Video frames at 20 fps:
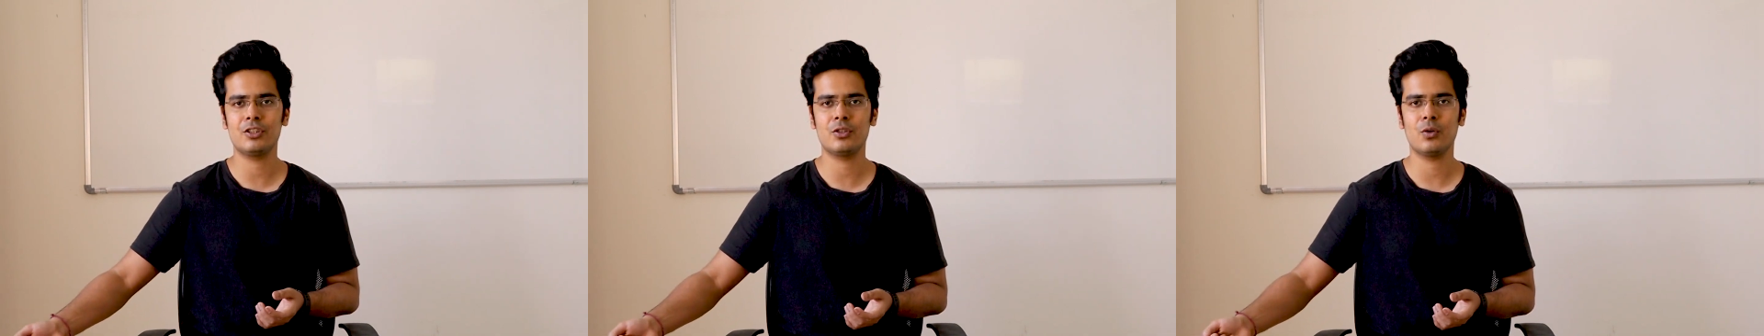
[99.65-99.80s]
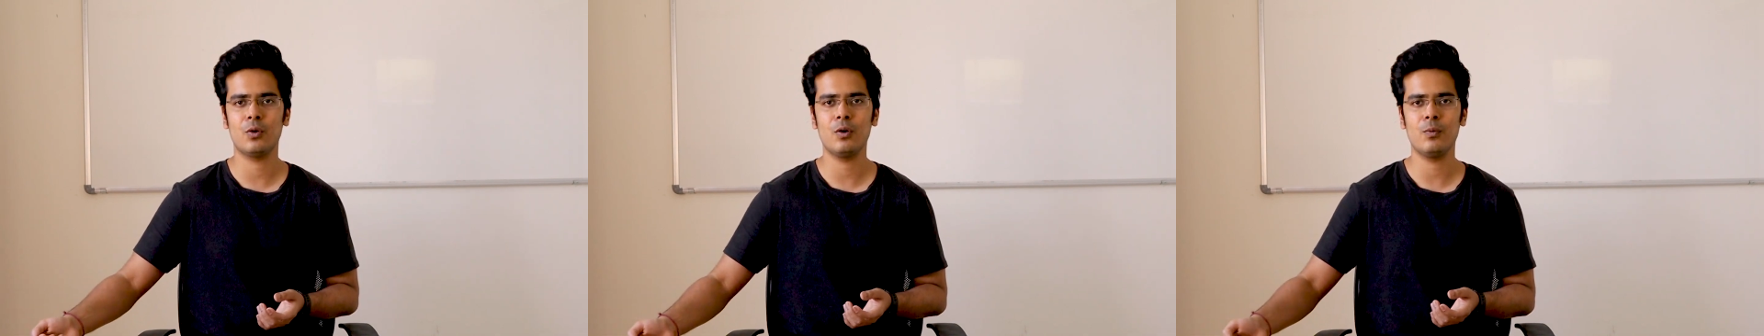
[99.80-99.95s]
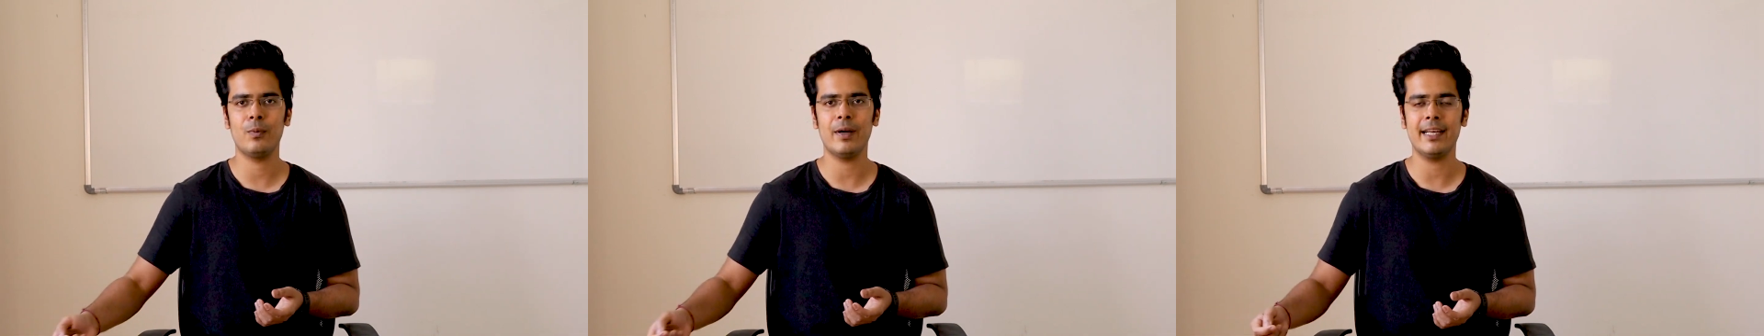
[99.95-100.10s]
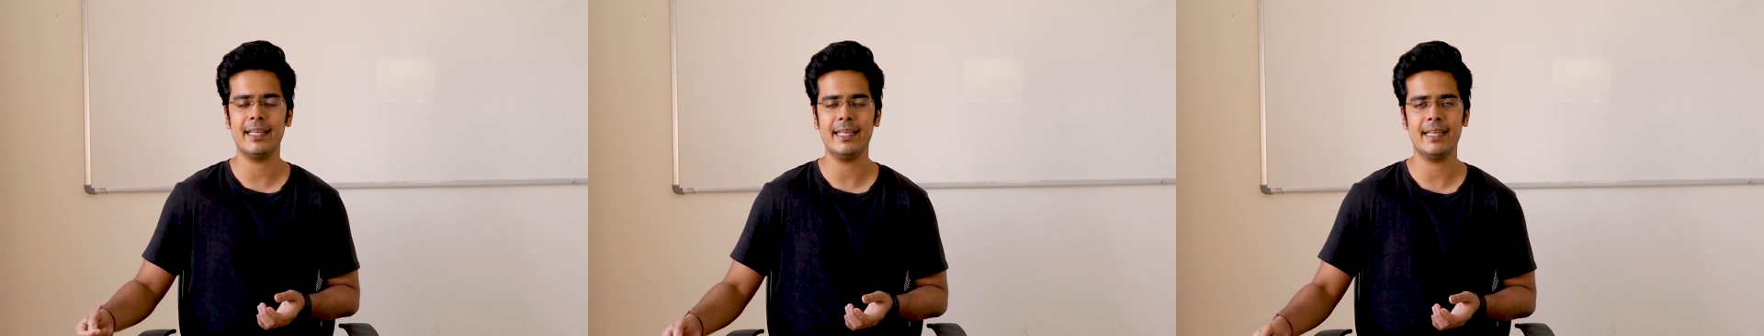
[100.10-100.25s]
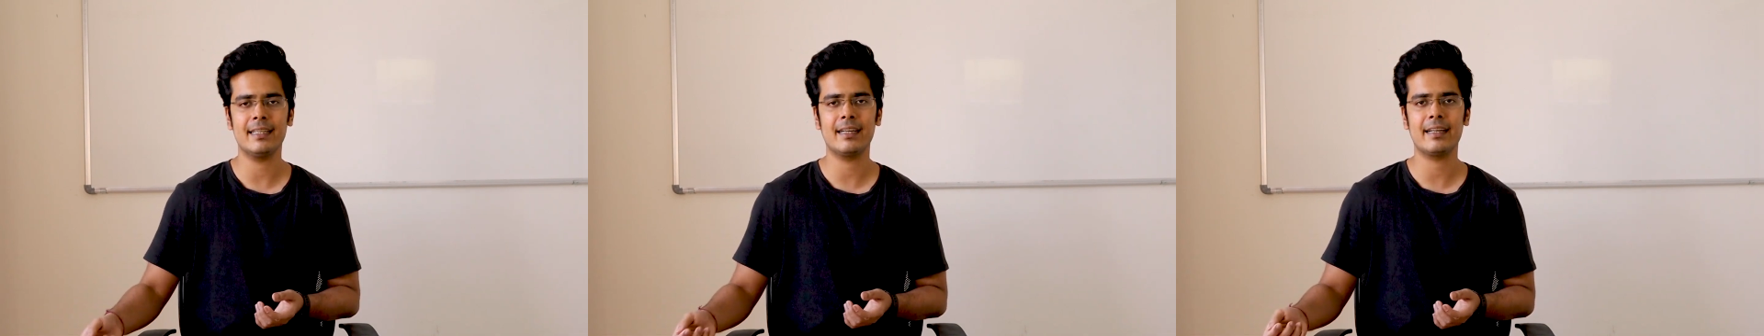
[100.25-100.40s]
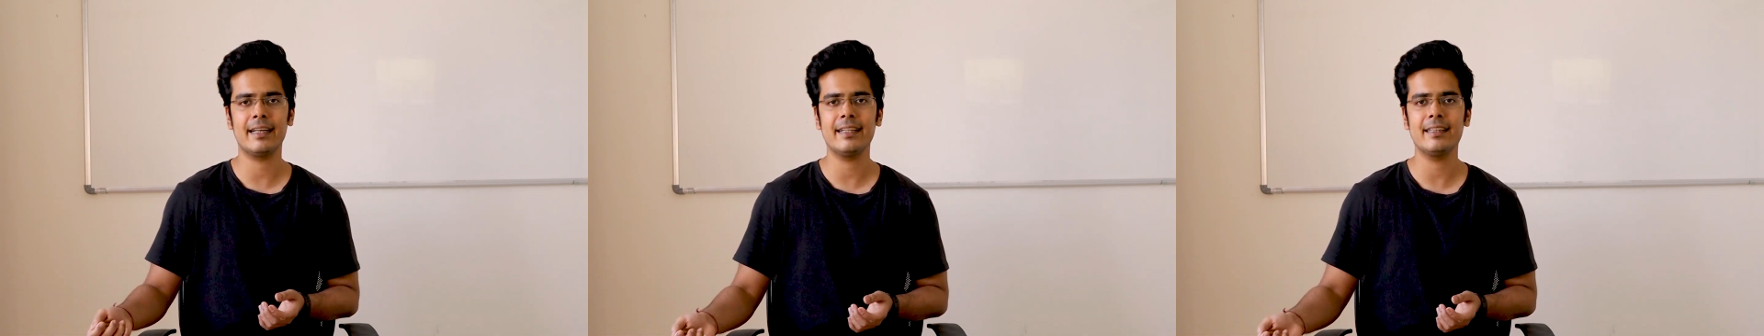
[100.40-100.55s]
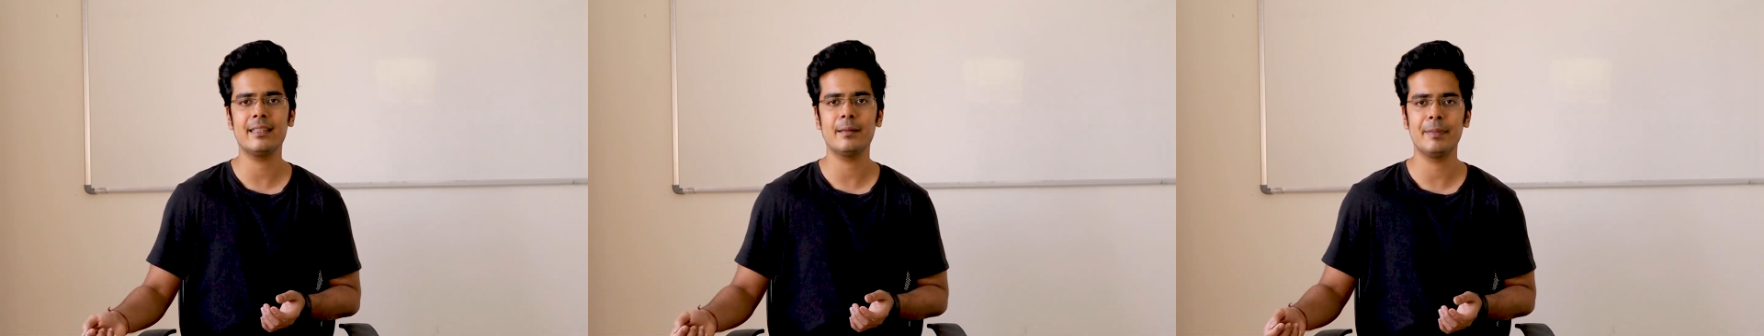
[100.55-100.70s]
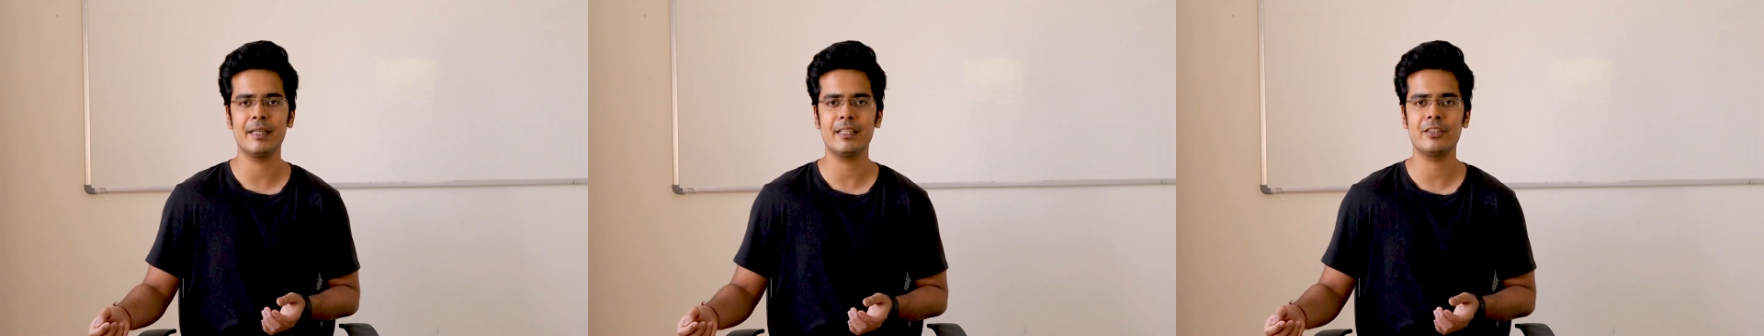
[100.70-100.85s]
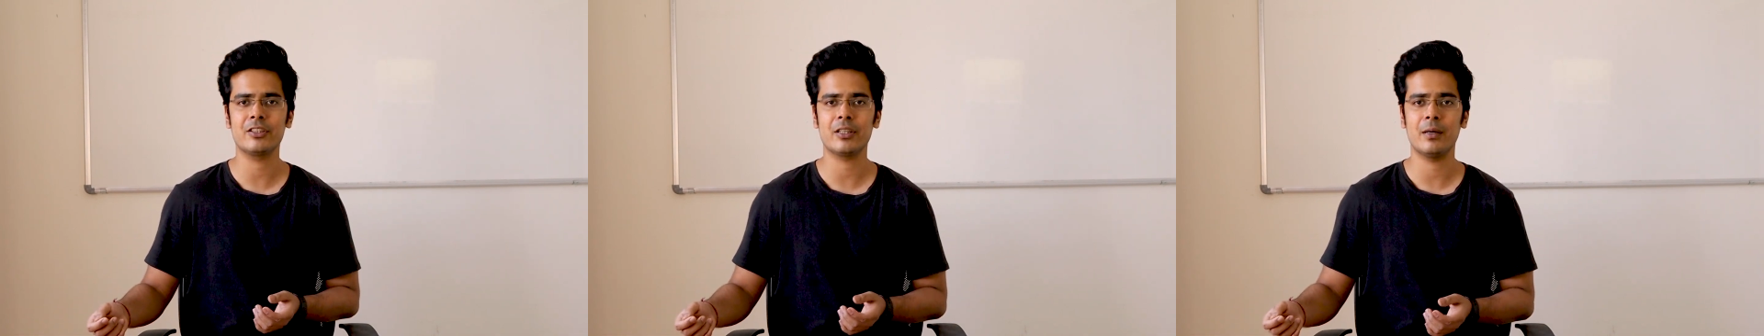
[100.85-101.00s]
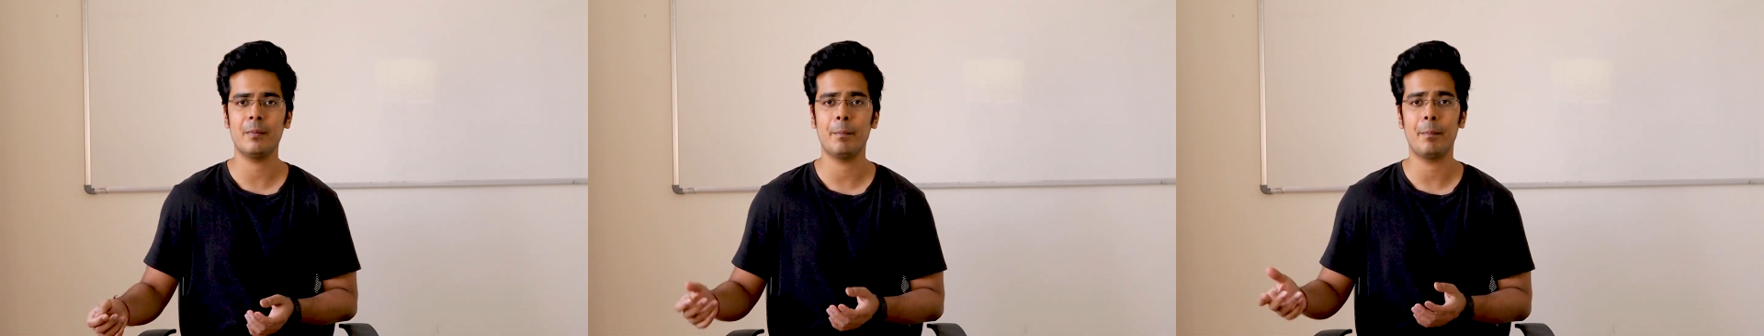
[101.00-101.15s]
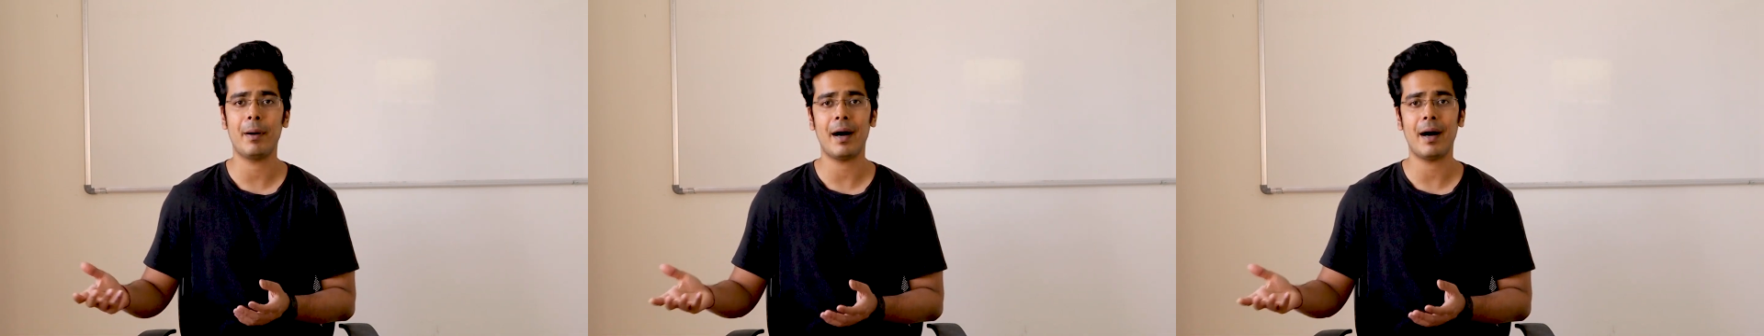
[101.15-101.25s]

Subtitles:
store where he'd click the picture,